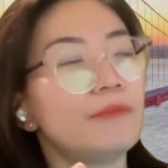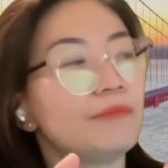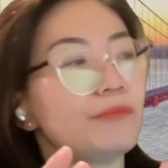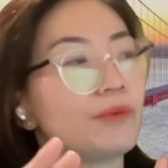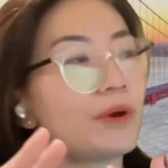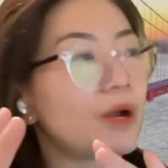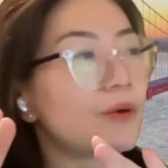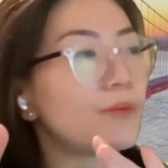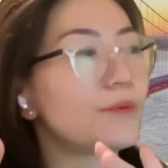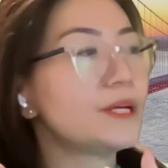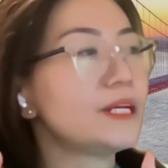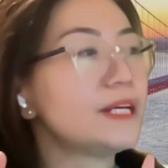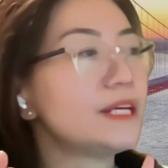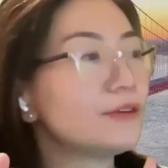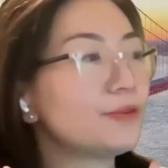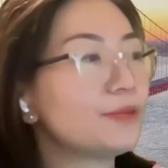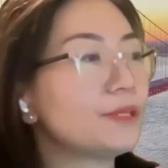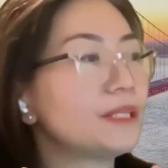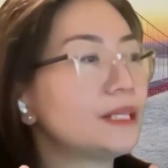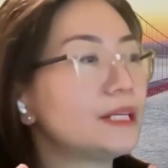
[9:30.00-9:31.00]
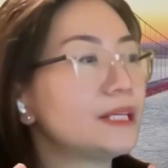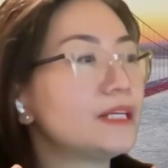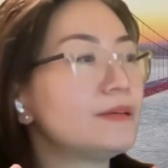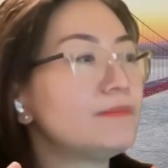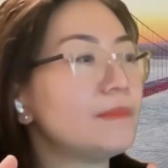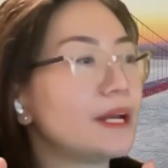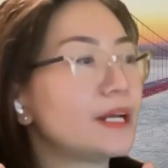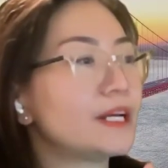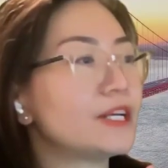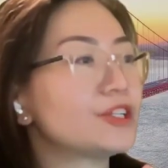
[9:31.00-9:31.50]
Private equity
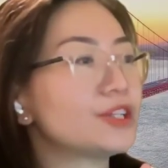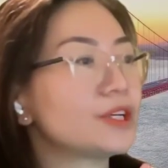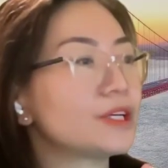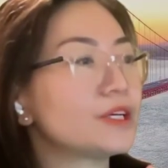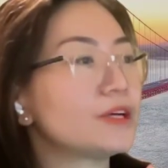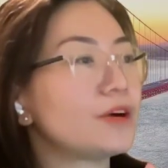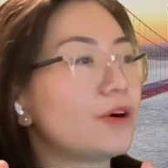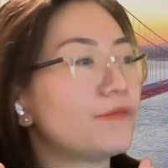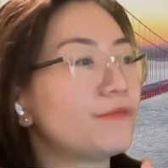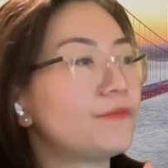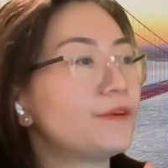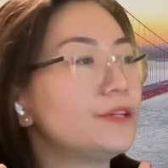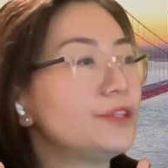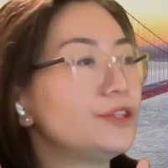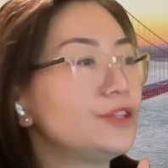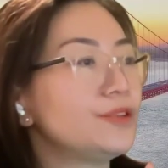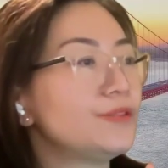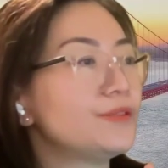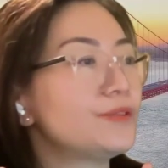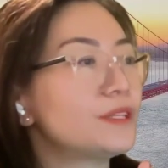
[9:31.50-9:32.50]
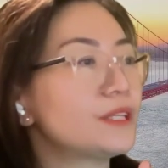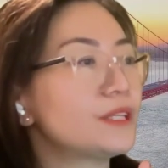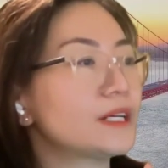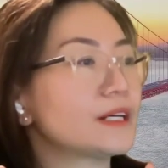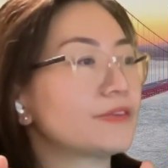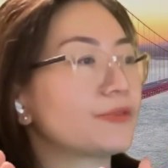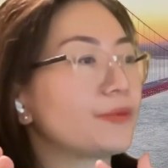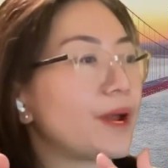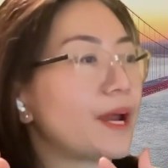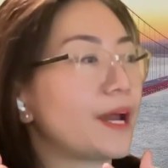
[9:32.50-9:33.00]
managers often use the
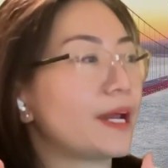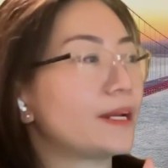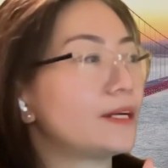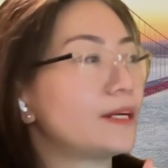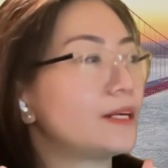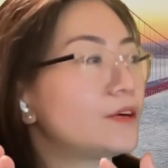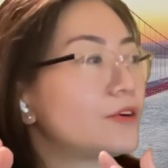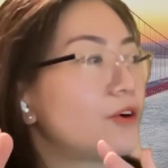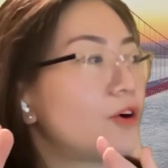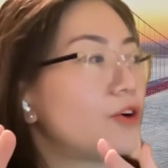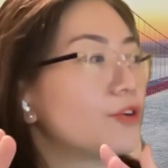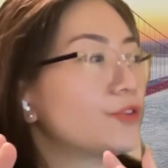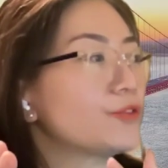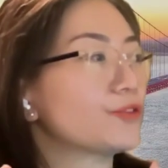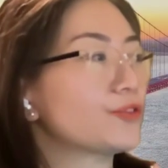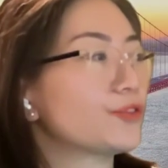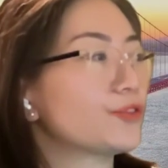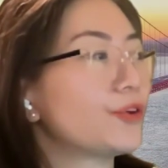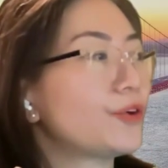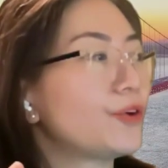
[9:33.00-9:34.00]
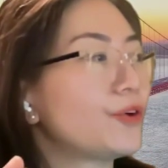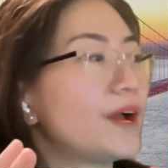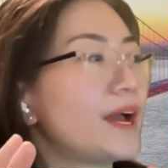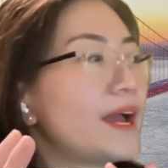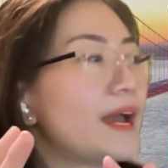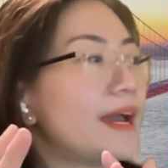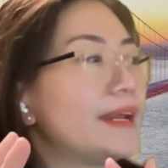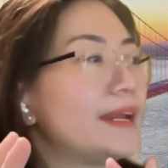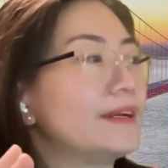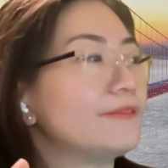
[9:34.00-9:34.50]
greater control
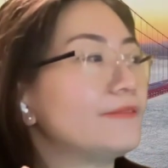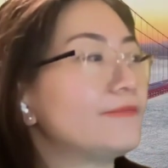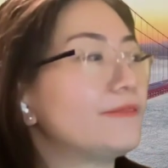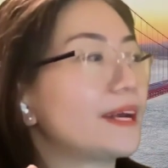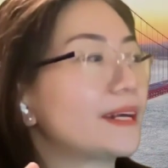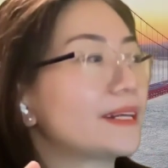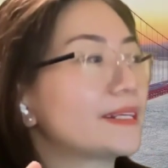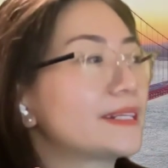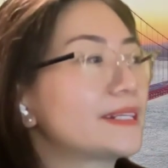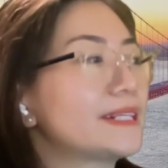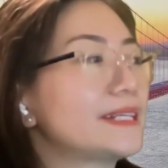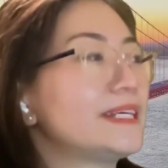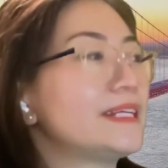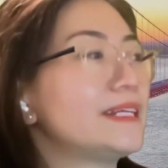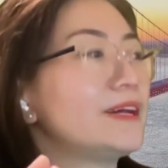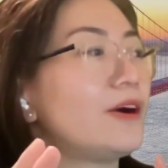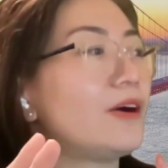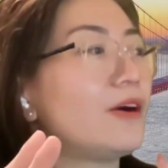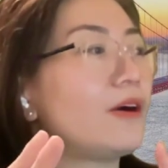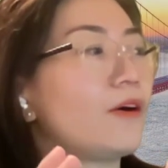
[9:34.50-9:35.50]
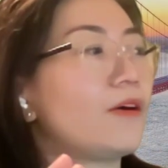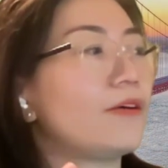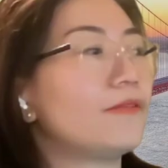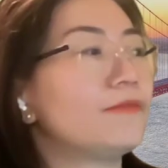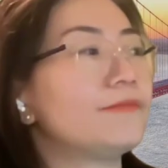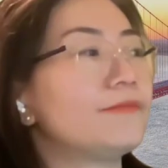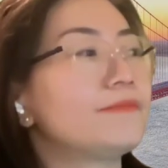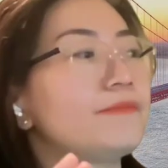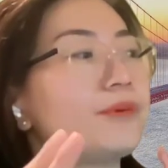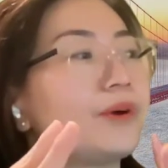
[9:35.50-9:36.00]
and flexi of
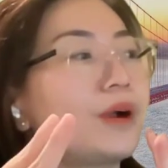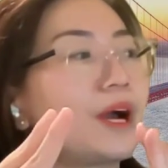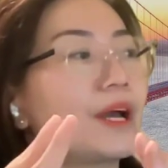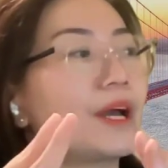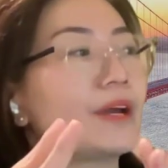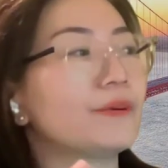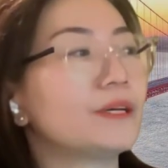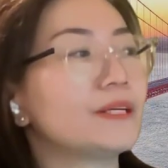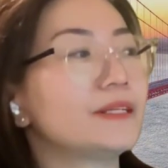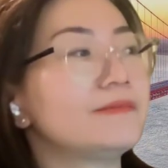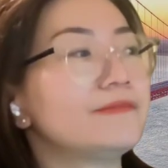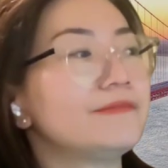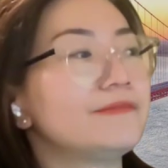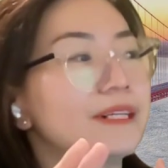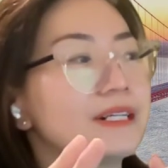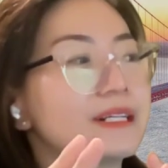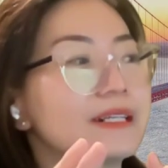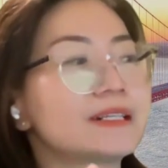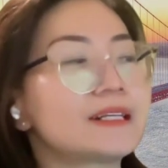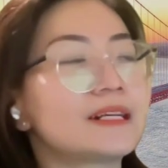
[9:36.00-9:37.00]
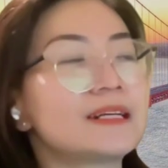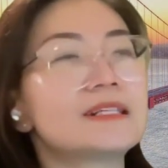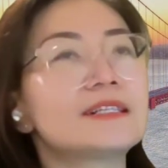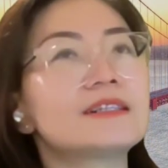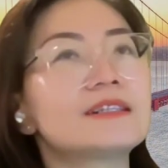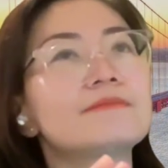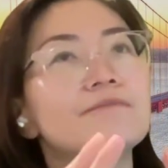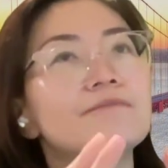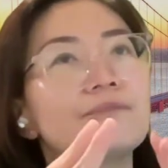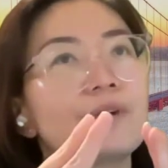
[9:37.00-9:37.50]
private
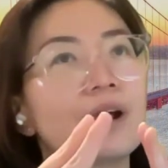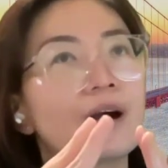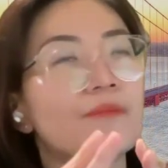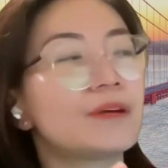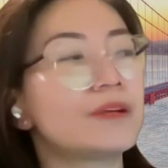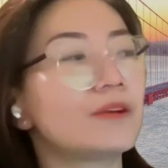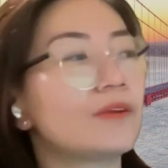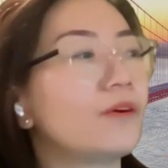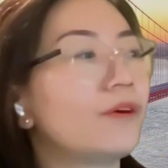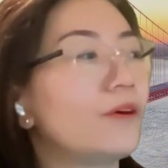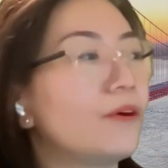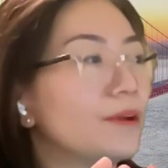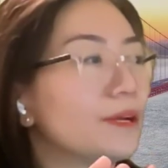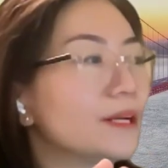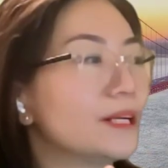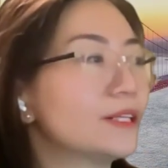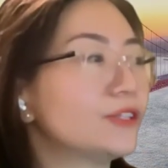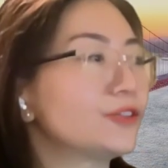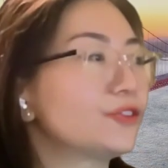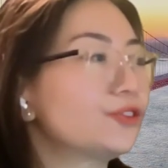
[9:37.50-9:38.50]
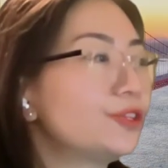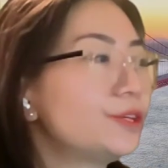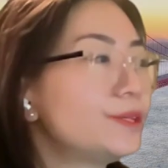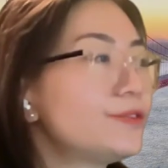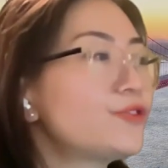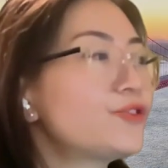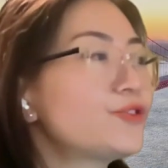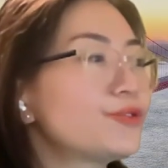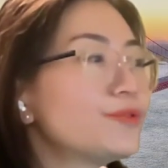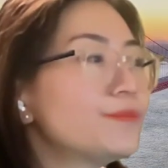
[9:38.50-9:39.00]
versus private ownership
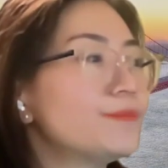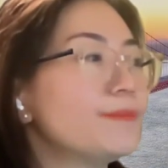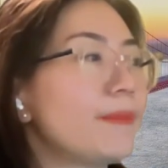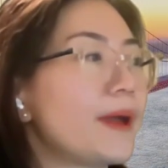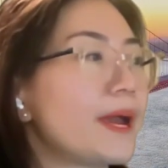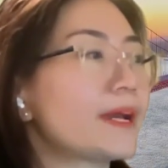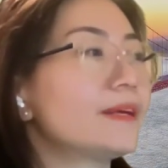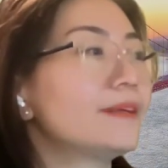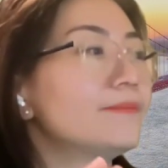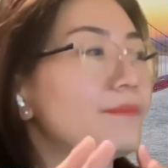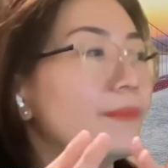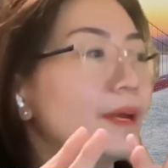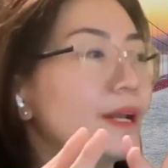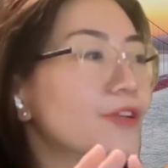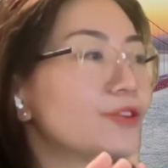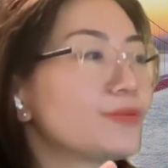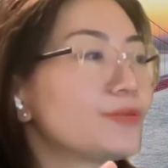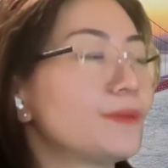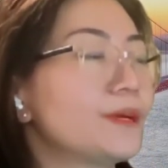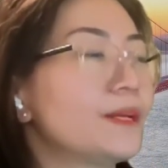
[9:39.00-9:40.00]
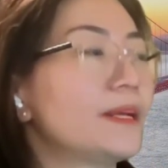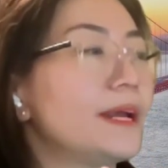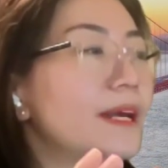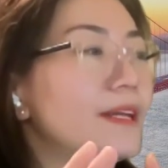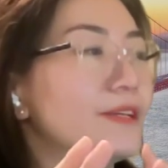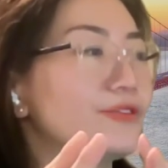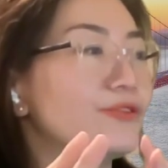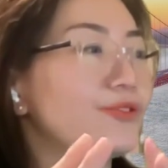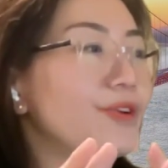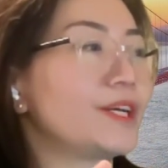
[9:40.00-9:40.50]
to make management
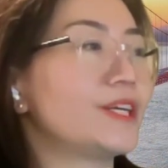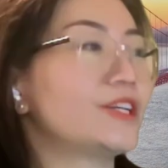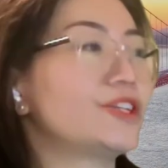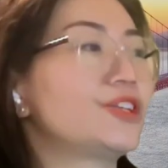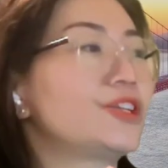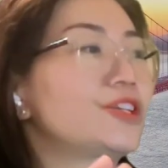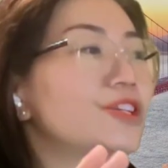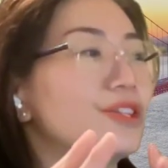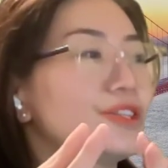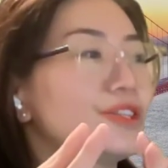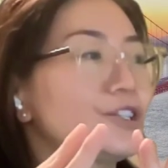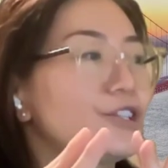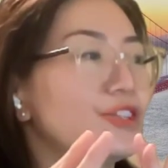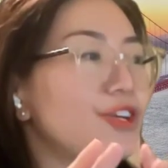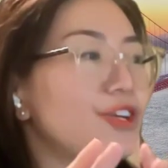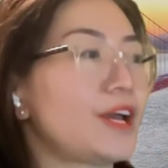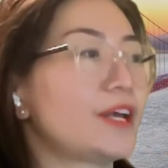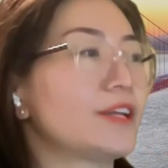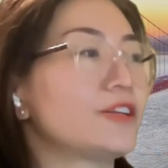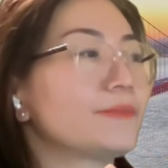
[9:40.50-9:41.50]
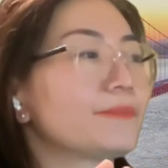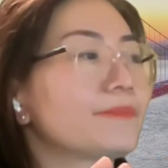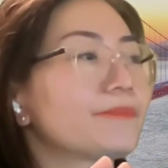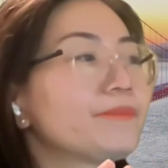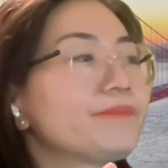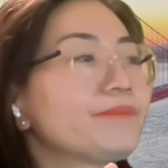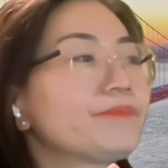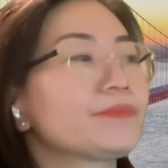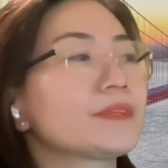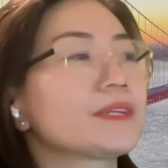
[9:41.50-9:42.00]
and strategic change,
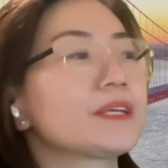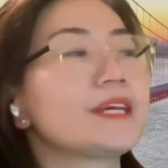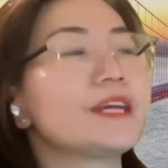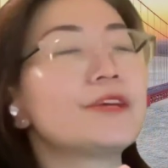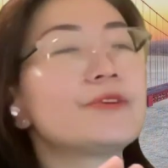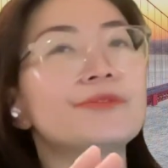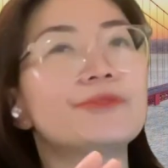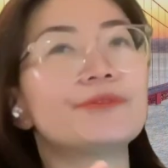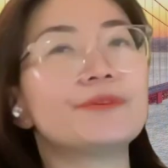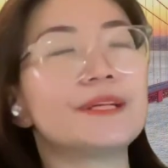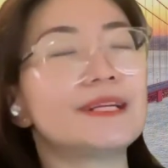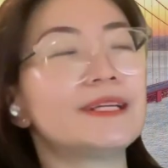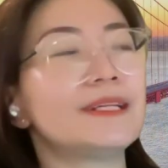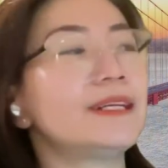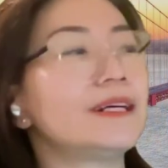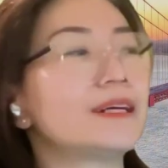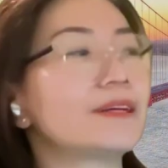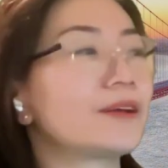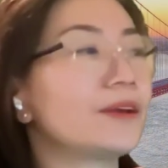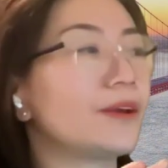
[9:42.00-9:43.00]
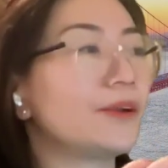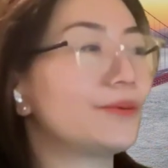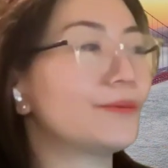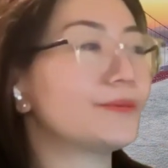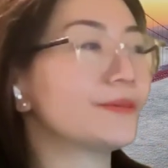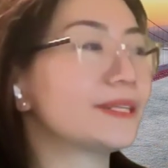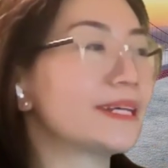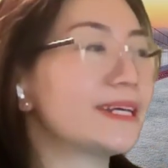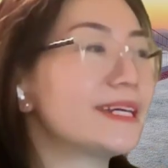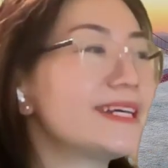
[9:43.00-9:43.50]
including the
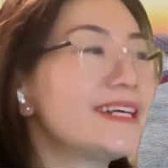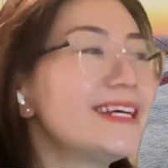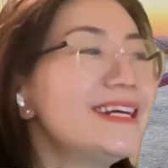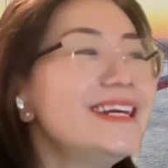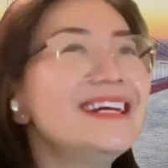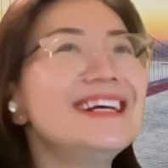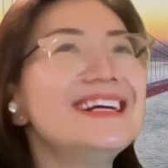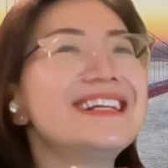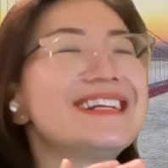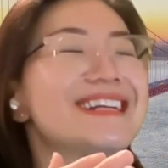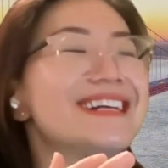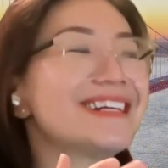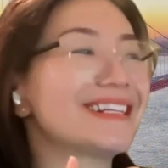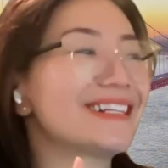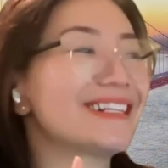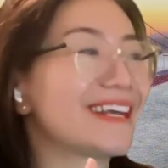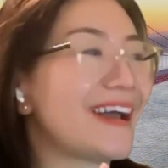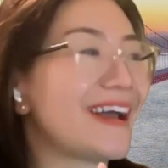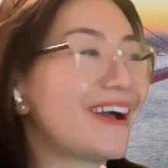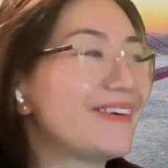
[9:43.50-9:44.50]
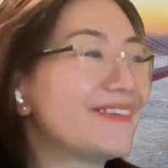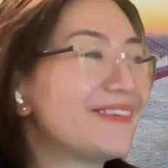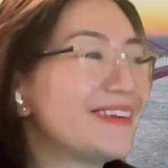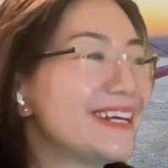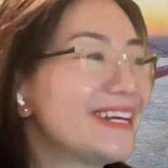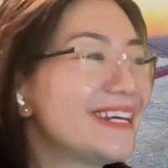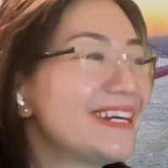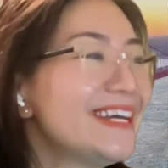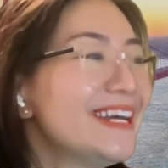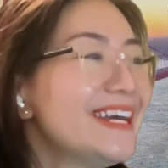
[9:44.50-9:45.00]
closing, the
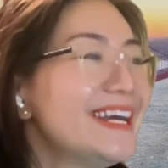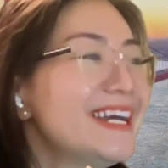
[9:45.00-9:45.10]
selling,